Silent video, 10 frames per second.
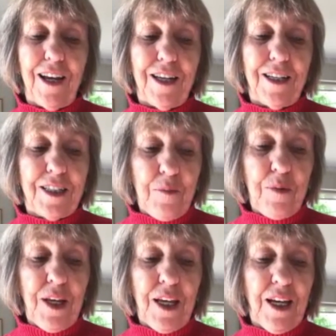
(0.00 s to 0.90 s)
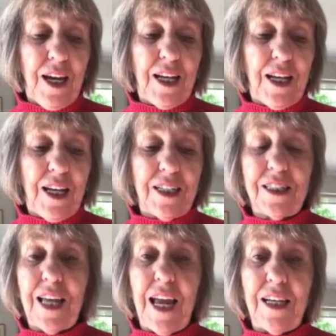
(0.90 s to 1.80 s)
Deepening
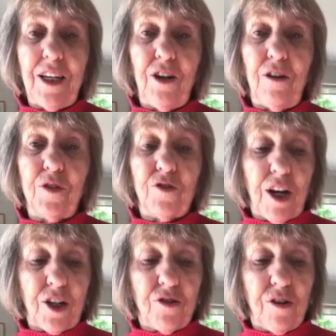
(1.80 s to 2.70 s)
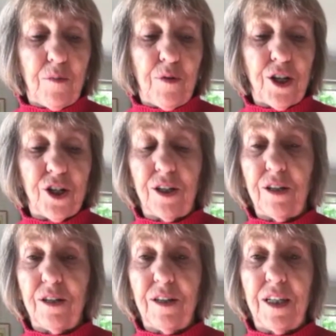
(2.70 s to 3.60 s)
understanding of structural
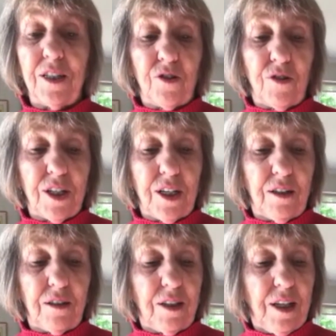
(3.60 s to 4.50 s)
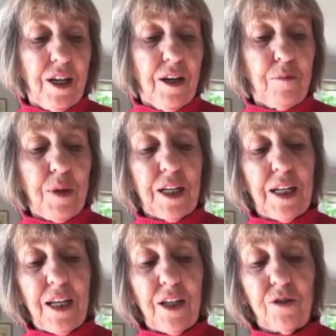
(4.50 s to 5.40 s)
oppression is critical, be it linked to